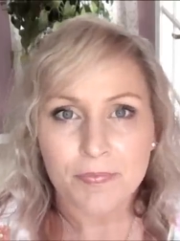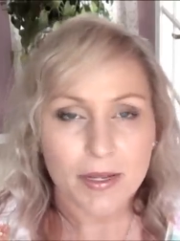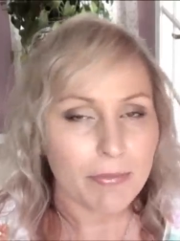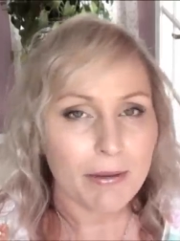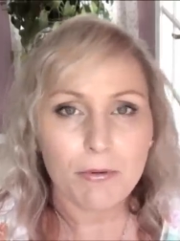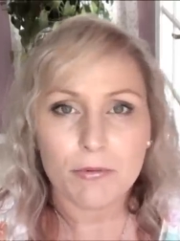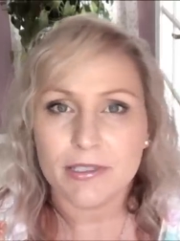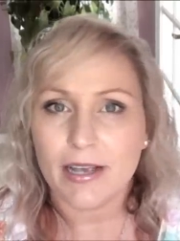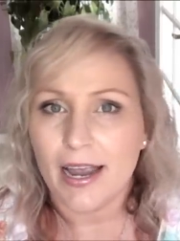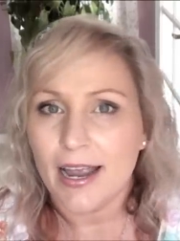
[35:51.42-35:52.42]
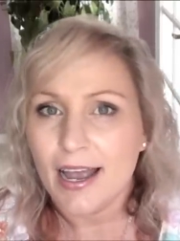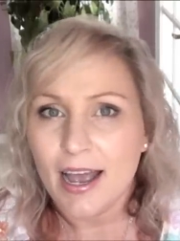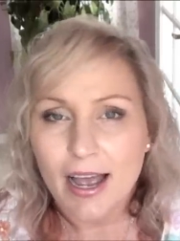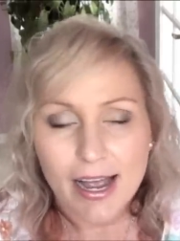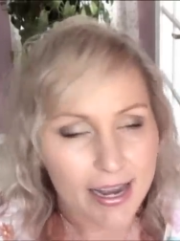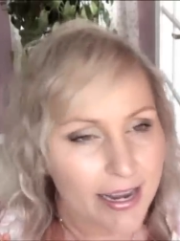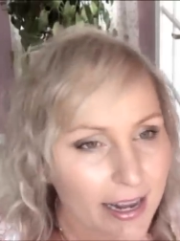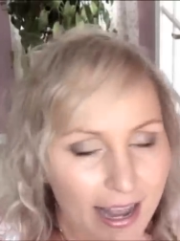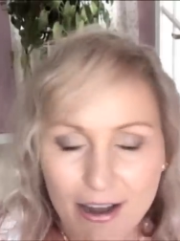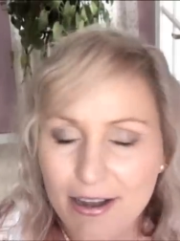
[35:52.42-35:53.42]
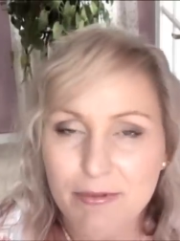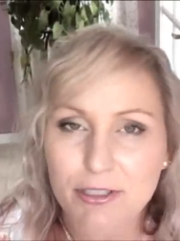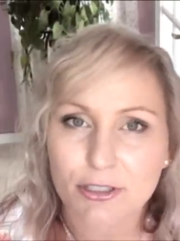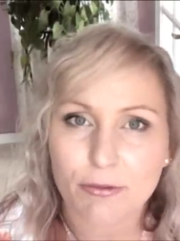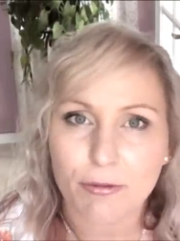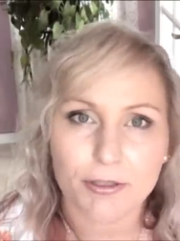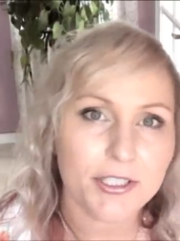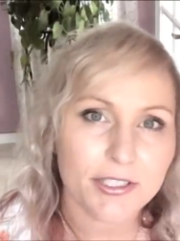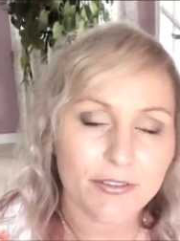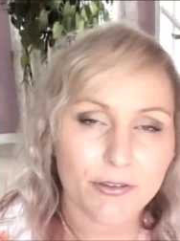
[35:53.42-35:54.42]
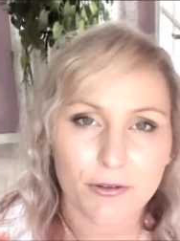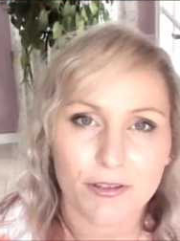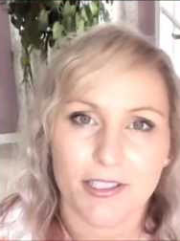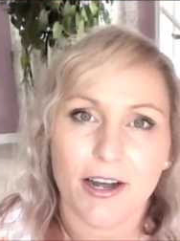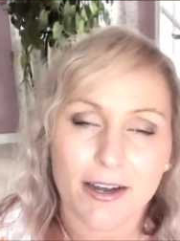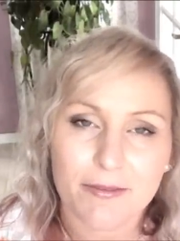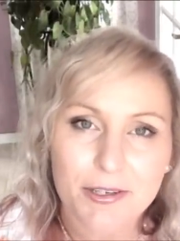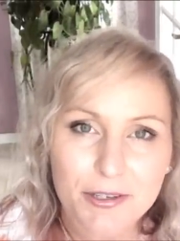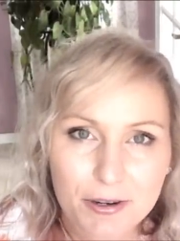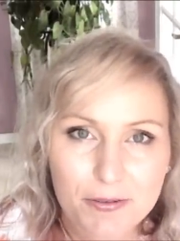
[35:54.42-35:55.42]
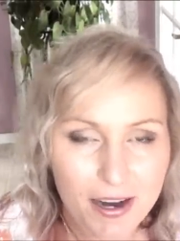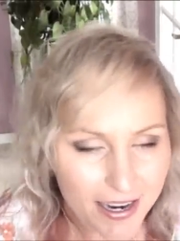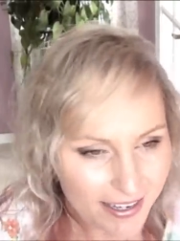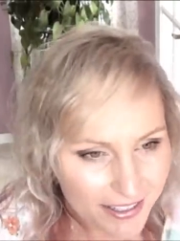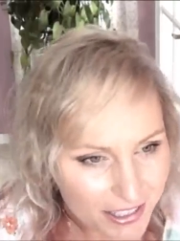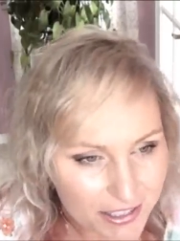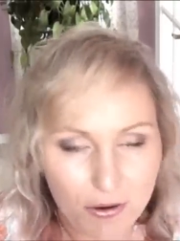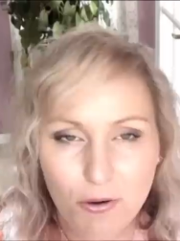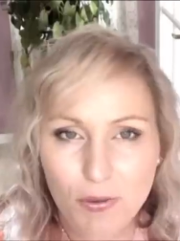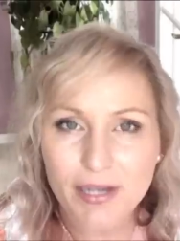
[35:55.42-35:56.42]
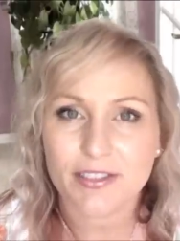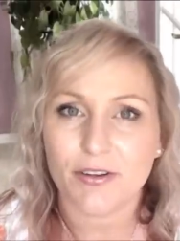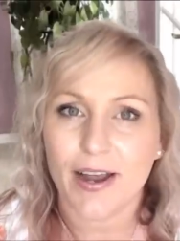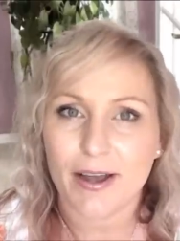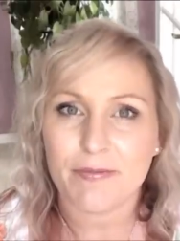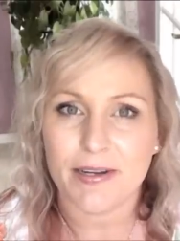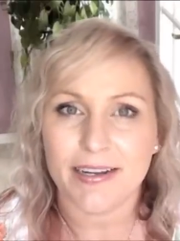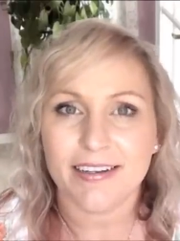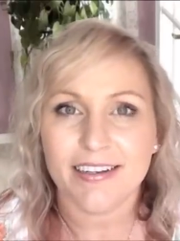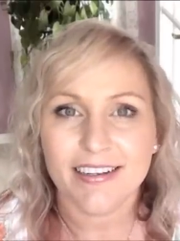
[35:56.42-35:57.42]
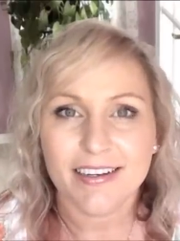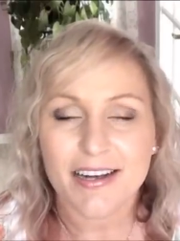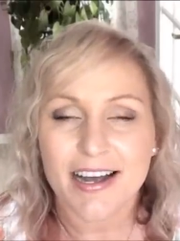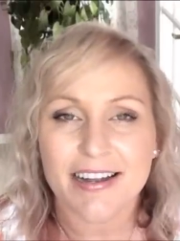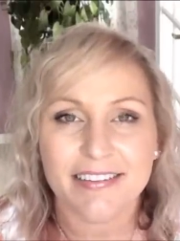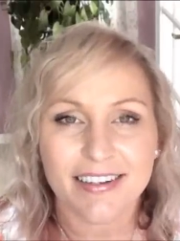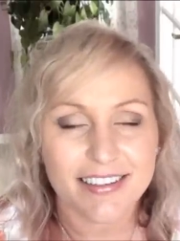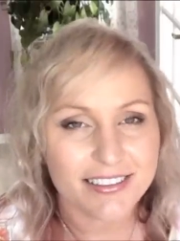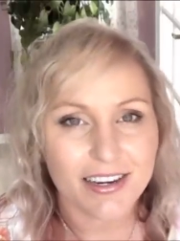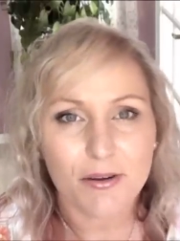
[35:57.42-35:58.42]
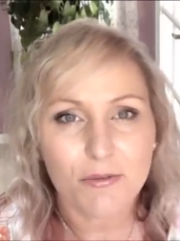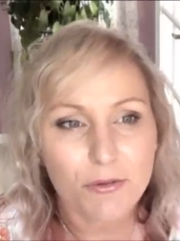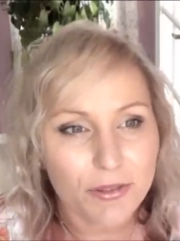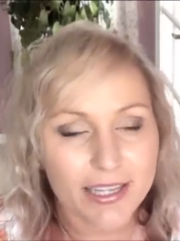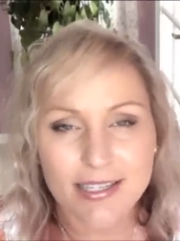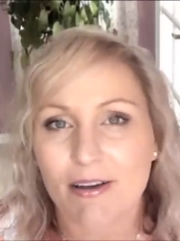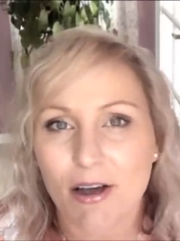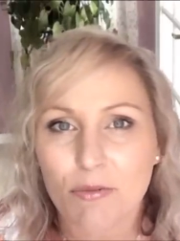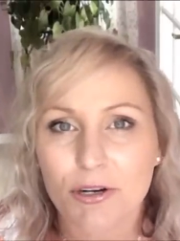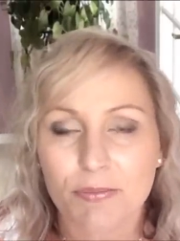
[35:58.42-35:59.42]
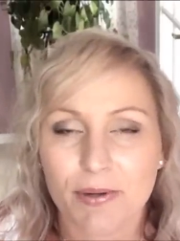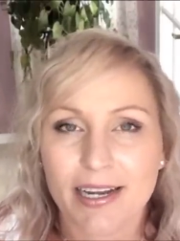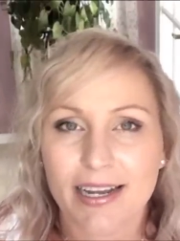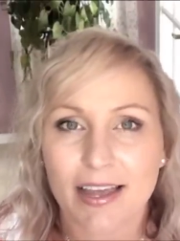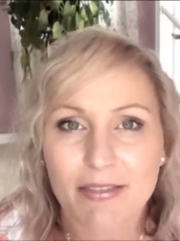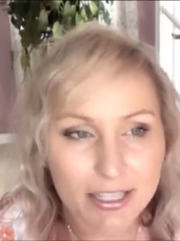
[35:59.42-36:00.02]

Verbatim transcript: And people will say, hey, how come you're so positive all the time? You know, why? You're just always so happy. And it's like, well, that's how I want to be, and